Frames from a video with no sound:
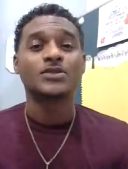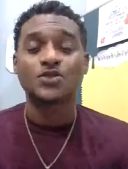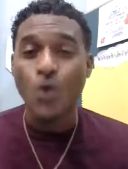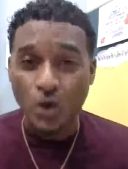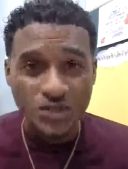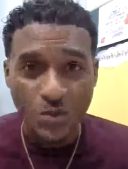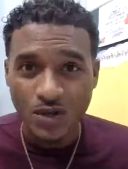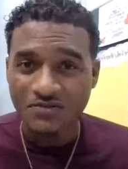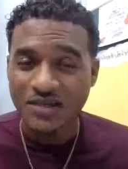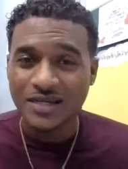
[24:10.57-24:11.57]
talk to
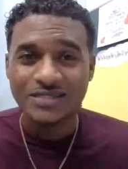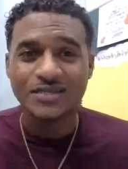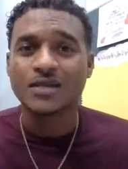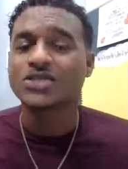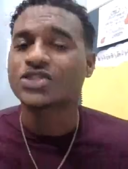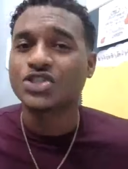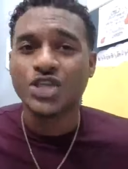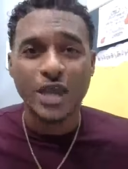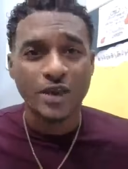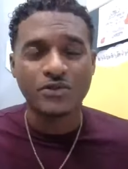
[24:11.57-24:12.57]
one of the listeners,
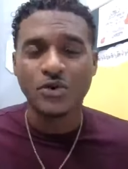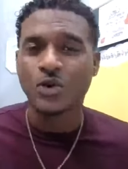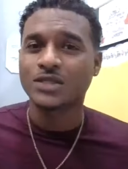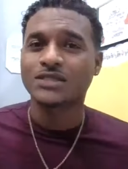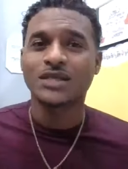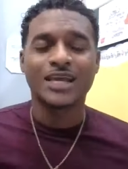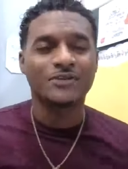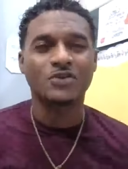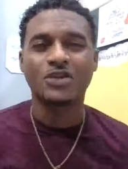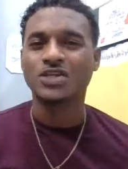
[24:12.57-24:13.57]
share your thoughts.
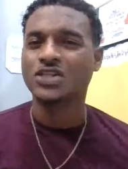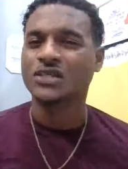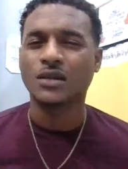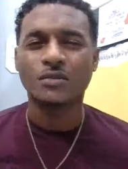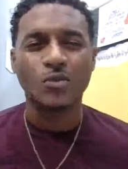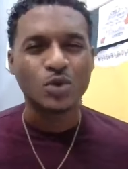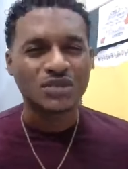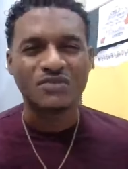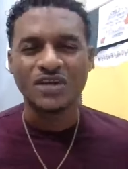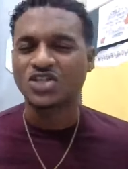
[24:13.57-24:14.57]
If you need just a little
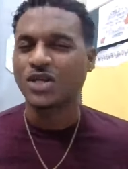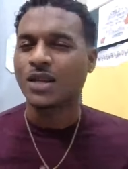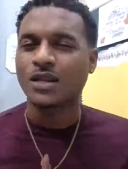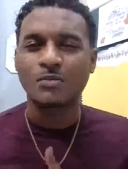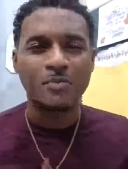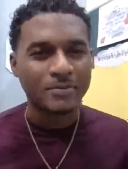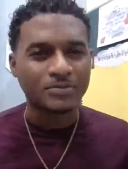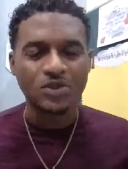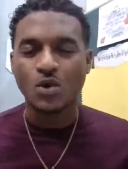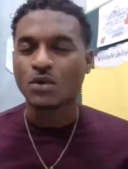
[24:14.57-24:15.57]
motivation, a little
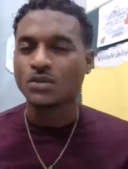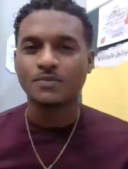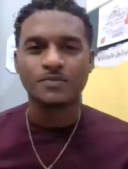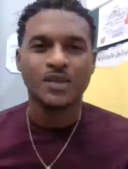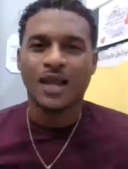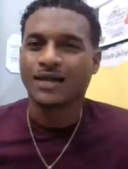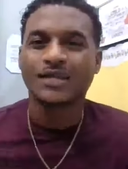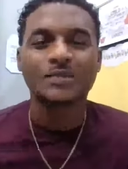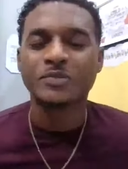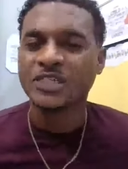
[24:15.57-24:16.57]
pep talk, a
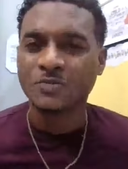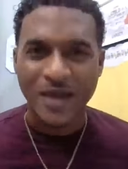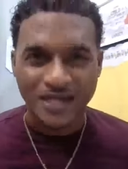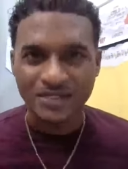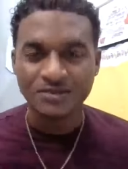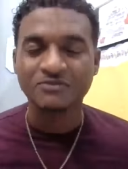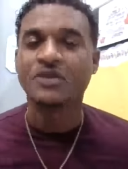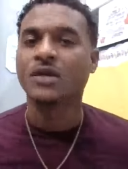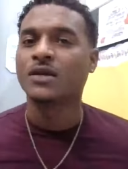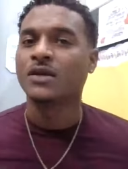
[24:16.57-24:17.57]
little perspective,
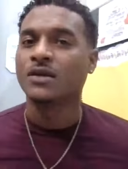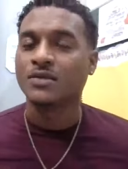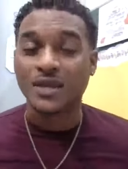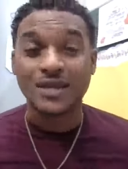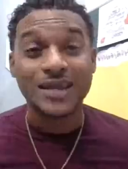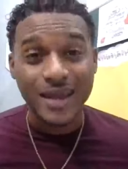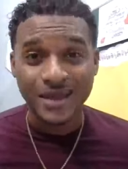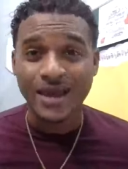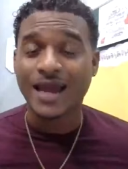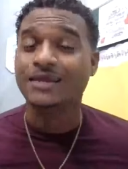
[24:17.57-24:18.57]
they're
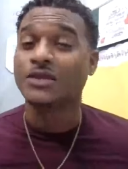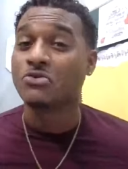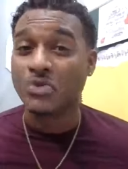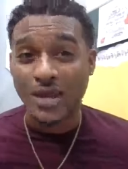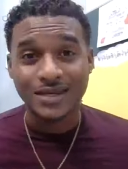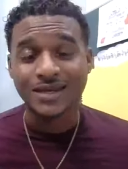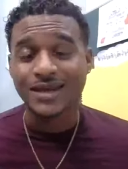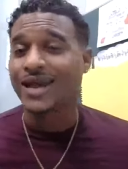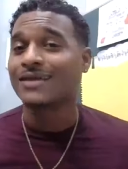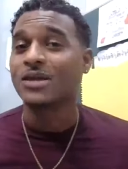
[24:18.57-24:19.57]
there and they're
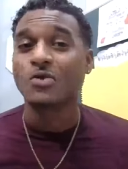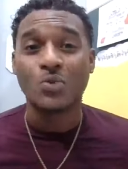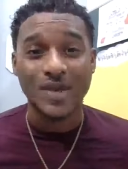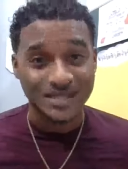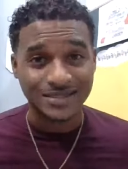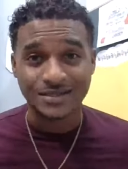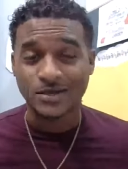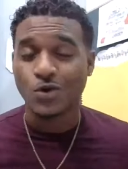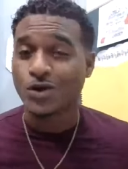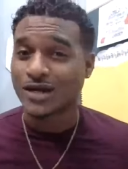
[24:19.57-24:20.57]
ready and they're waiting.
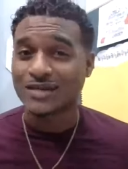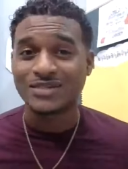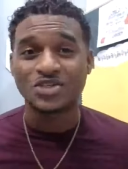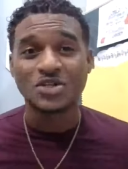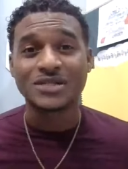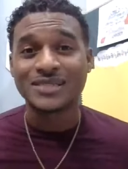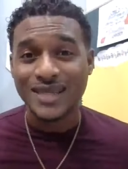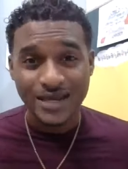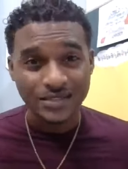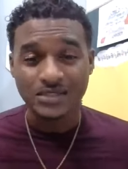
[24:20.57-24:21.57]
The organization is
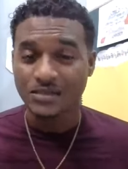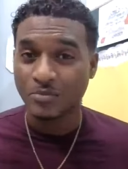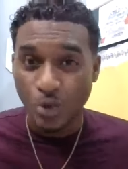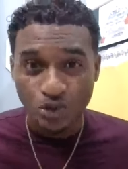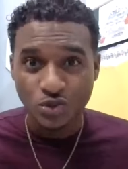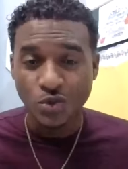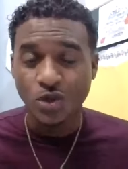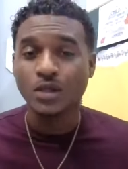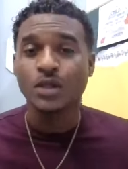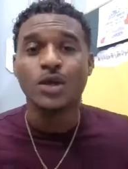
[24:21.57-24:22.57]
here to support you
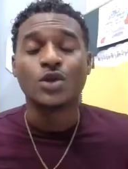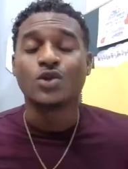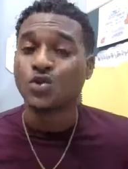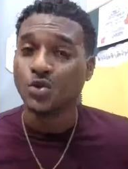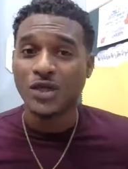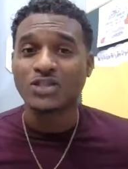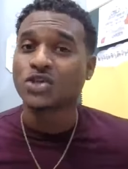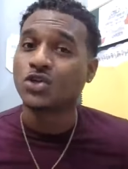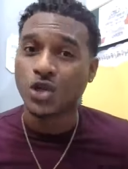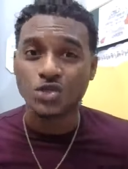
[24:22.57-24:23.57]
all. Know that
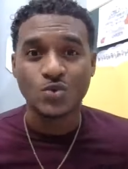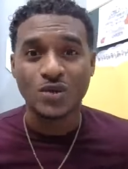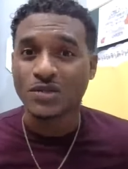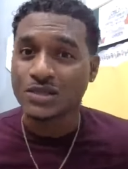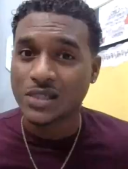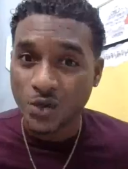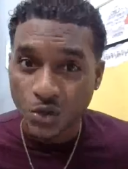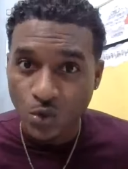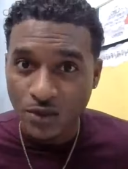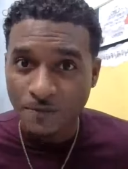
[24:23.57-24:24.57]
you're not doing this
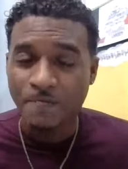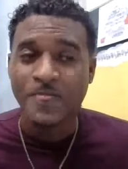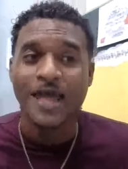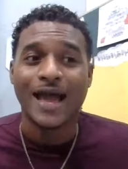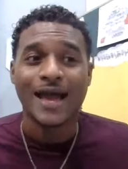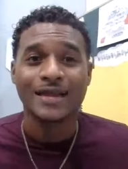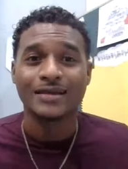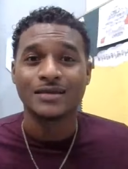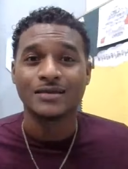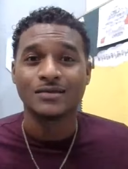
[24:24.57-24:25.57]
alone
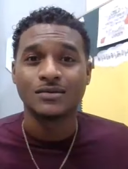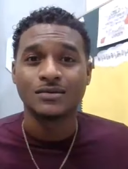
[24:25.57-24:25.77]
and